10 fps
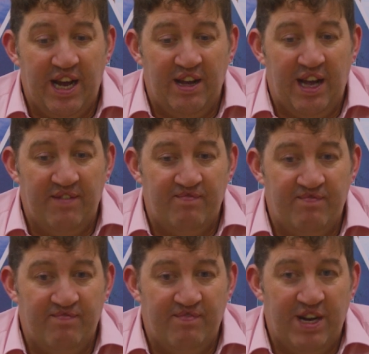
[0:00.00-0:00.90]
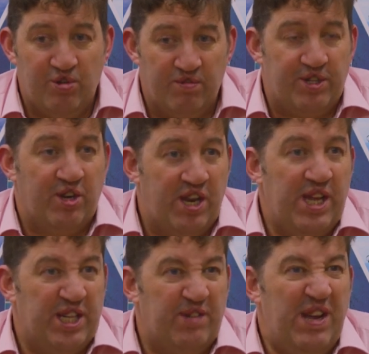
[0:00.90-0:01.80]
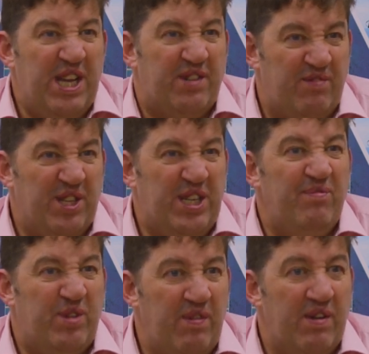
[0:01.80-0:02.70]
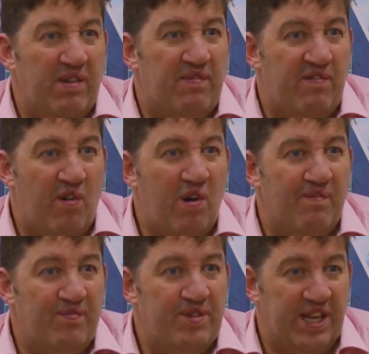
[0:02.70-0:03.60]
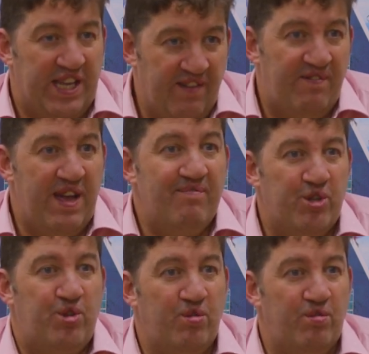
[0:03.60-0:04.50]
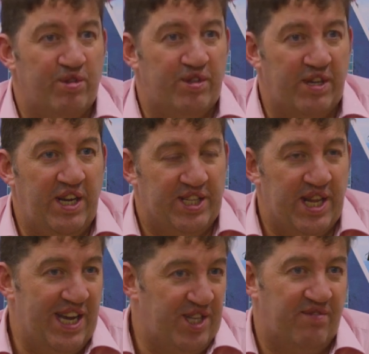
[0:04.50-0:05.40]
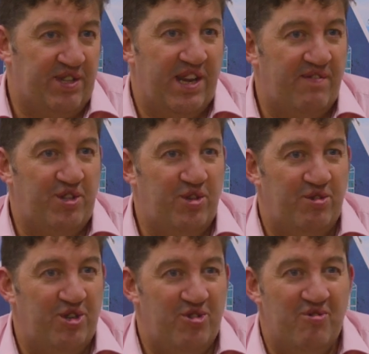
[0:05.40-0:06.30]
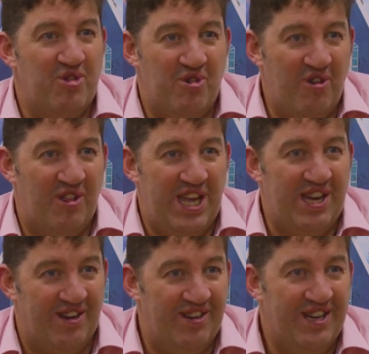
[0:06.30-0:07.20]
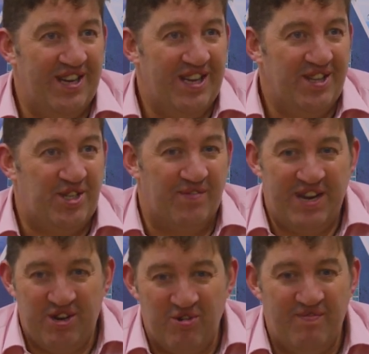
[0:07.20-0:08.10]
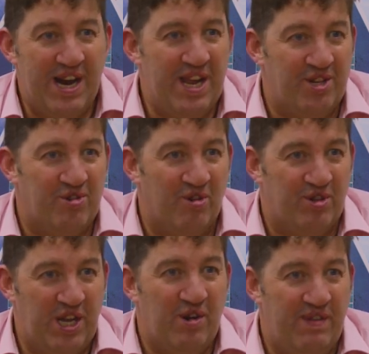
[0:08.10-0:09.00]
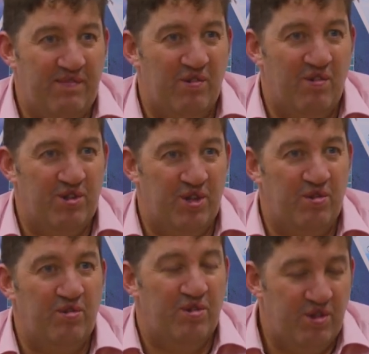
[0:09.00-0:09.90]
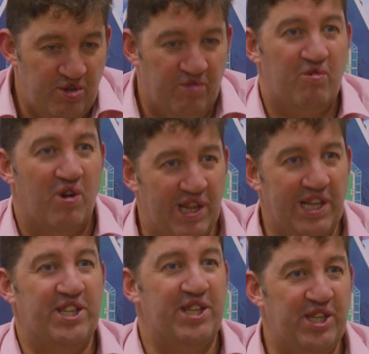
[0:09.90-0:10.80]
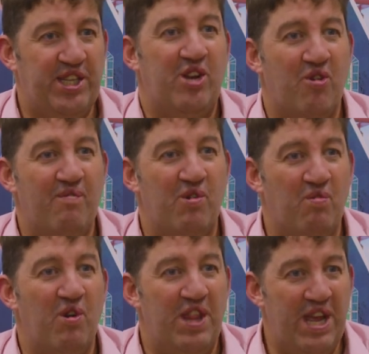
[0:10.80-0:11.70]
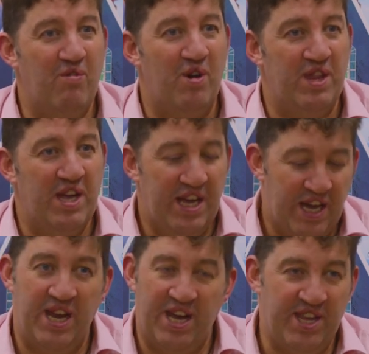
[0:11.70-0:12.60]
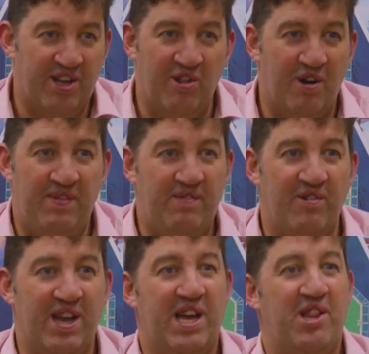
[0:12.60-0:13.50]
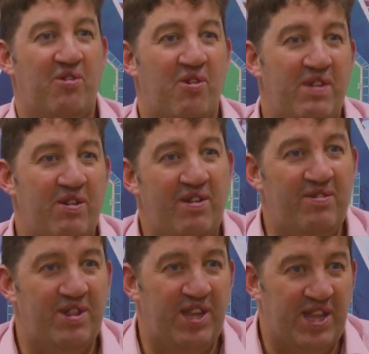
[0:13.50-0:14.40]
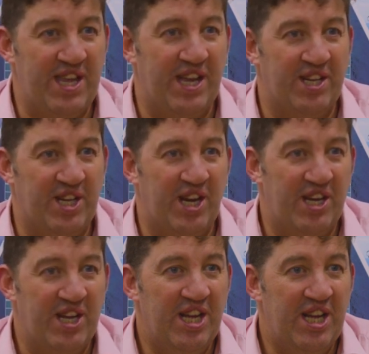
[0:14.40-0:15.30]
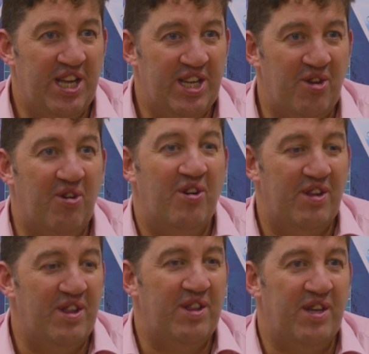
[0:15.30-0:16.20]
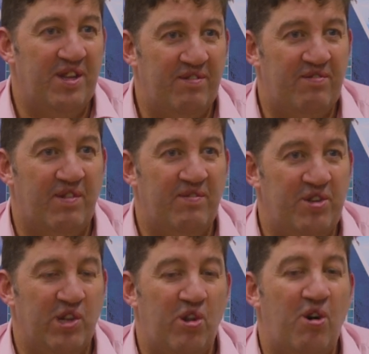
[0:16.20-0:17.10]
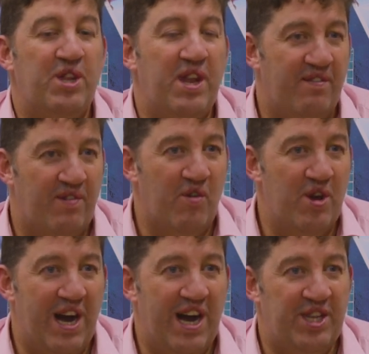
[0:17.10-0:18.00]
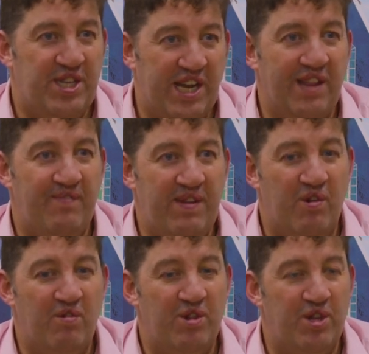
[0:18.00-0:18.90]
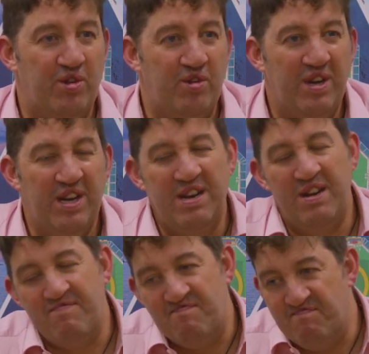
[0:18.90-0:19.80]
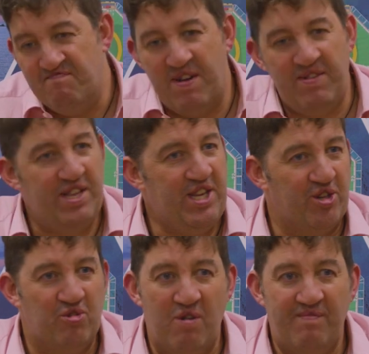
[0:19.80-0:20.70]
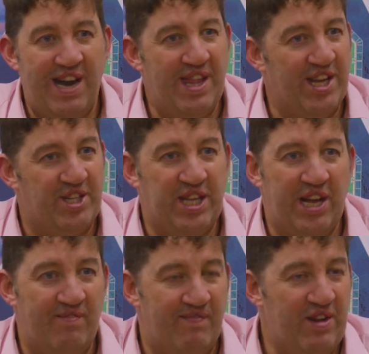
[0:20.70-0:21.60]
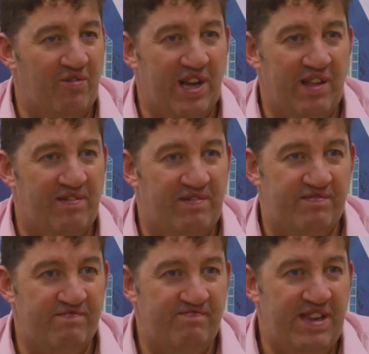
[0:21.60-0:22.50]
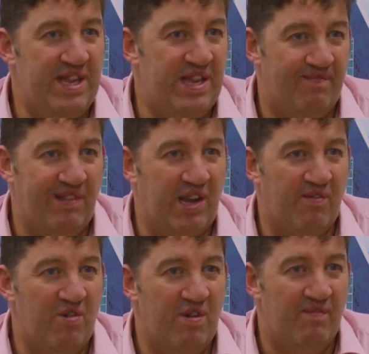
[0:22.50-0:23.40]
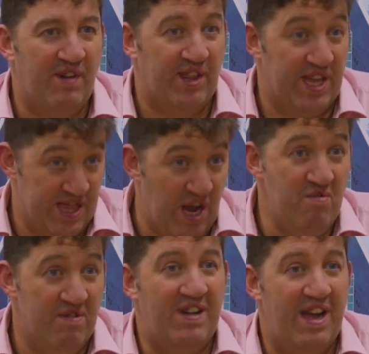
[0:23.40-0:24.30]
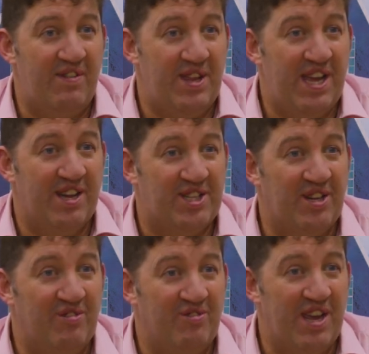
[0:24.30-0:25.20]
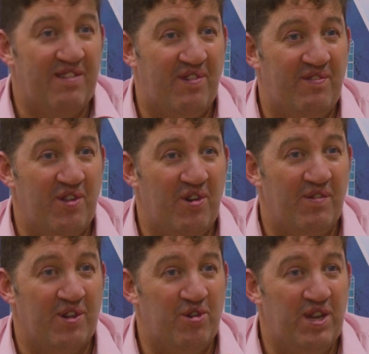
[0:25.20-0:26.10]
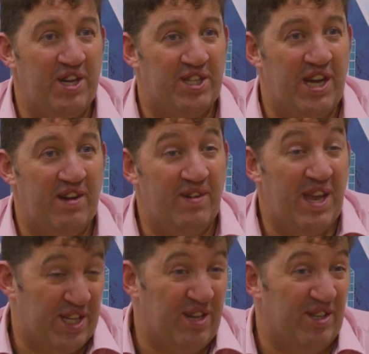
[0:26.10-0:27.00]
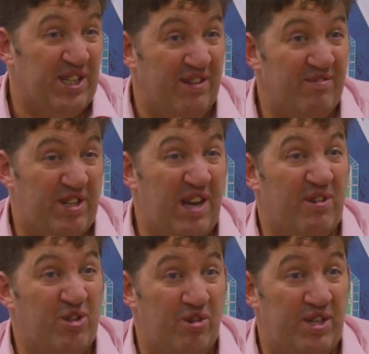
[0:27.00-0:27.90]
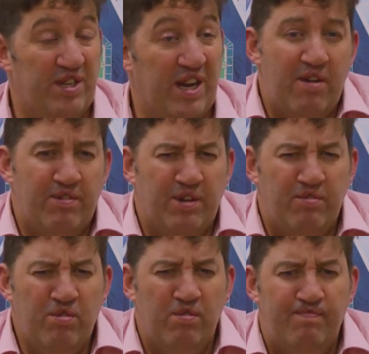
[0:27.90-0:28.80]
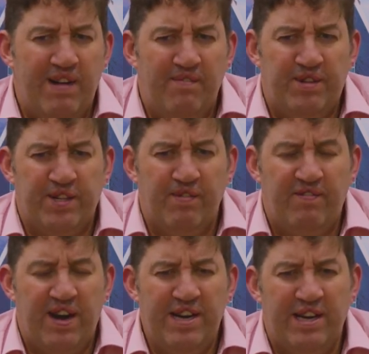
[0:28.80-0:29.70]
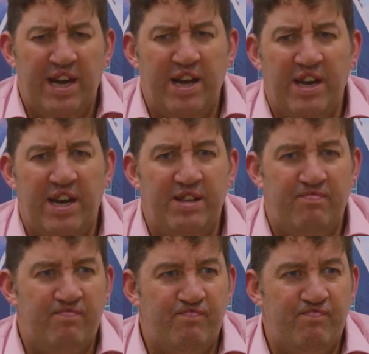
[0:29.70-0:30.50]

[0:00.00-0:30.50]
I, I, my job is to create the space for the team to be able to perform, to give them the tools. It's an act of servitude. You are not there to micromanage or tell people what to do. You've got to listen and take on board what they want. And I think a lot of people get that the wrong way around. They think it's a, you know, the, from you're lording it from on high, telling people what to do. Maybe in years gone by, that style might well have been applicable, but I think now, every day, I'm still grateful for the opportunity to serve, and that's how I see it, servitude. It was a real baptism of fire. I, I